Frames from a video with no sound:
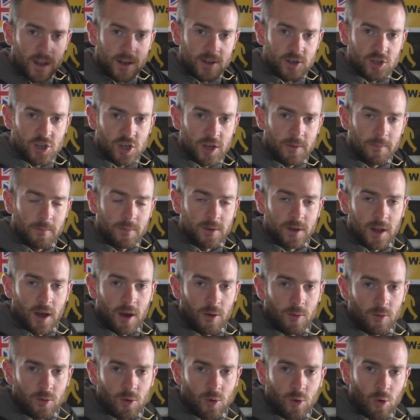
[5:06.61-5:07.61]
and drip
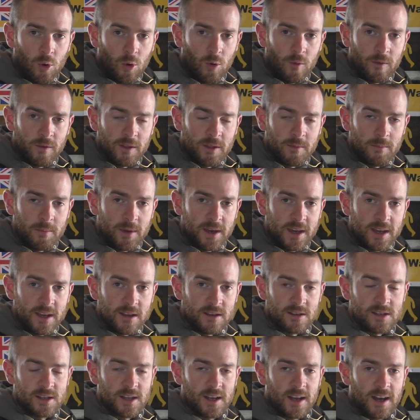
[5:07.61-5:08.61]
down over the
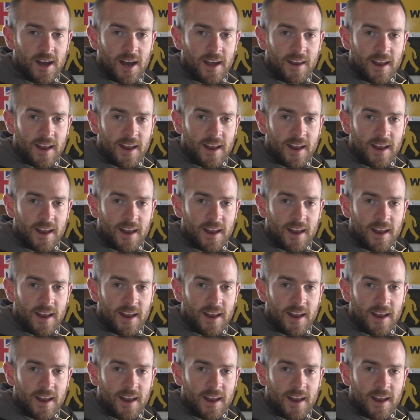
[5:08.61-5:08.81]
bees,